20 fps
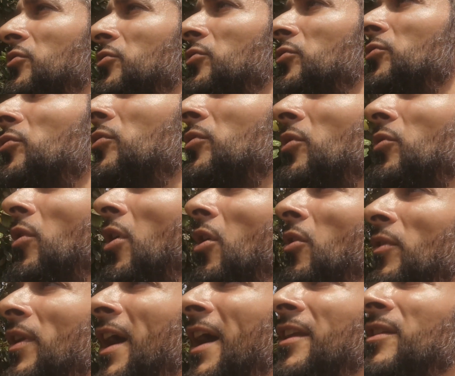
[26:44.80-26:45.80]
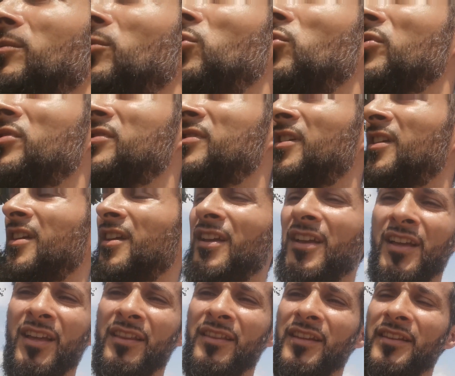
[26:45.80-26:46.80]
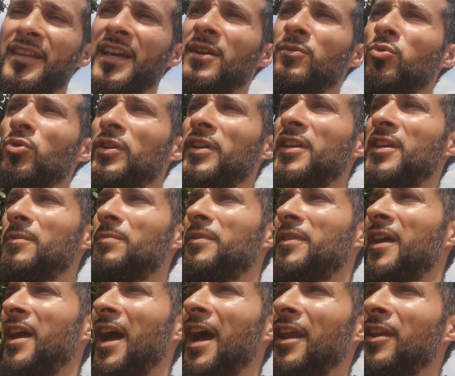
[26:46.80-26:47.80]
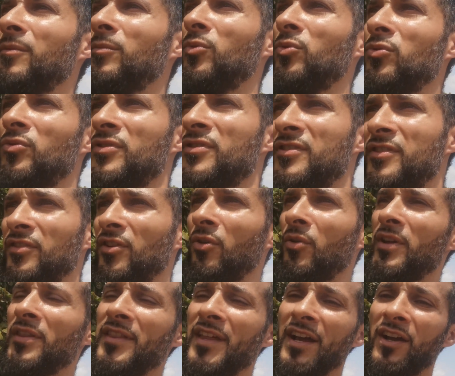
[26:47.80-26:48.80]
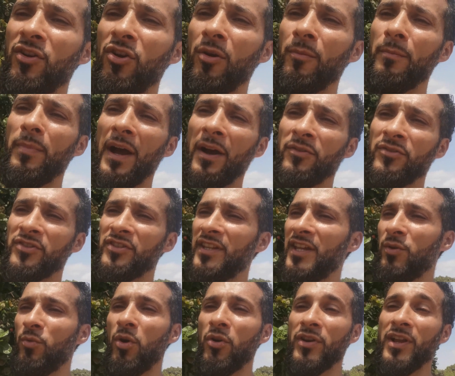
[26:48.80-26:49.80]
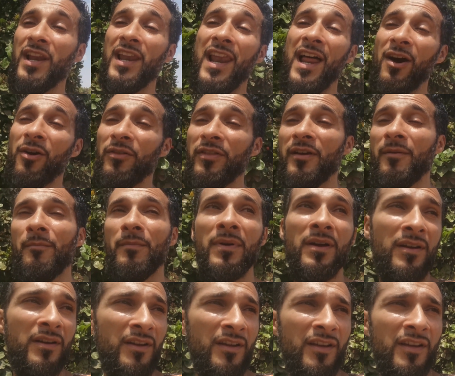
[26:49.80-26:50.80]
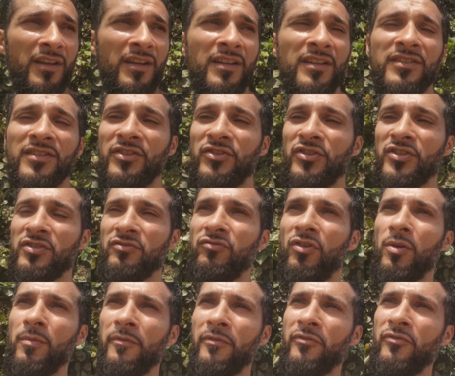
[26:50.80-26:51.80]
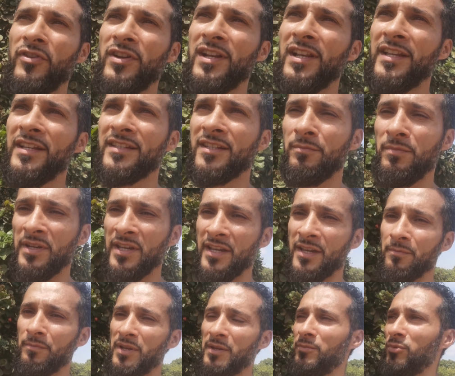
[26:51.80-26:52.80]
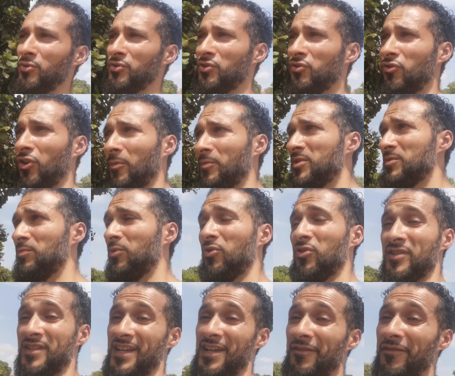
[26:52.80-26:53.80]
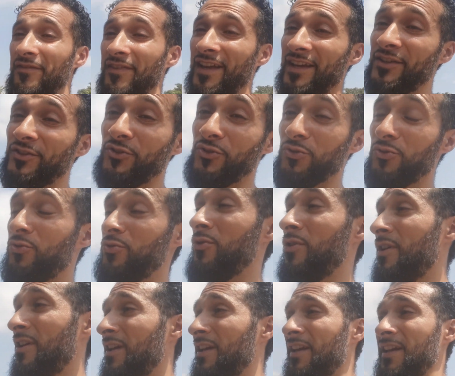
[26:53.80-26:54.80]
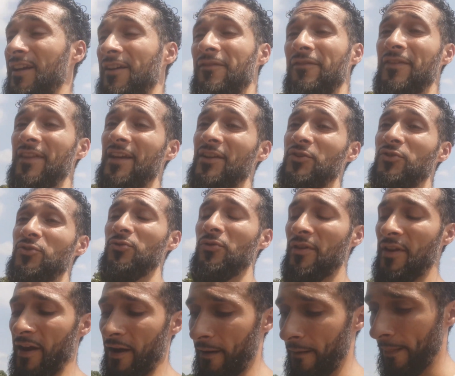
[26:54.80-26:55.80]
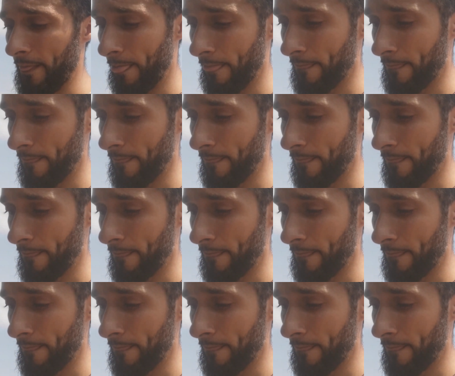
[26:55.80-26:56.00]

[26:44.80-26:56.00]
who own animals, that they will keep their animals, you know, in their compound, and they won't allow them to just roam freely to be eating people's crops. Because if they do that,